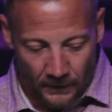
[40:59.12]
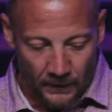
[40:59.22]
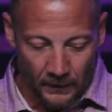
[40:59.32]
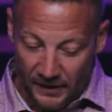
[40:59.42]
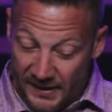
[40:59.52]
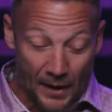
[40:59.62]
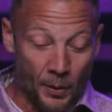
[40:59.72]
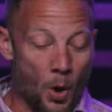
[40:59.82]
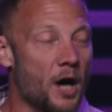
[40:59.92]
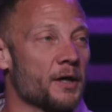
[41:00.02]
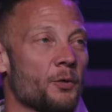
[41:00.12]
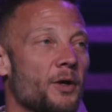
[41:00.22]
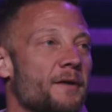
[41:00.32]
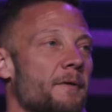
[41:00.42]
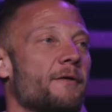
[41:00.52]
And this is how we walk in a
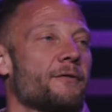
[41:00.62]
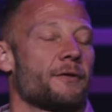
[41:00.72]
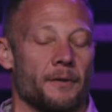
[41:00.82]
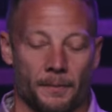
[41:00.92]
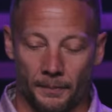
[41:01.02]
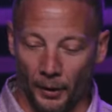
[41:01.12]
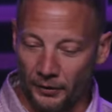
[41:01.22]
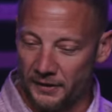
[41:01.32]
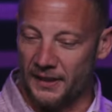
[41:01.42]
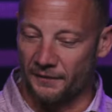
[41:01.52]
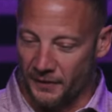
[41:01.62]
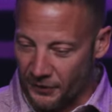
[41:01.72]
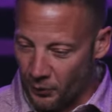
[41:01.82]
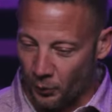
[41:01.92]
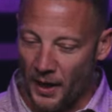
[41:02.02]
rhythm of productivity
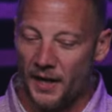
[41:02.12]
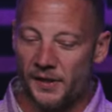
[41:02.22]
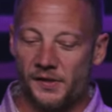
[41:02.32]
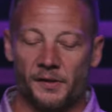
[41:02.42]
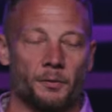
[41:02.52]
through rest and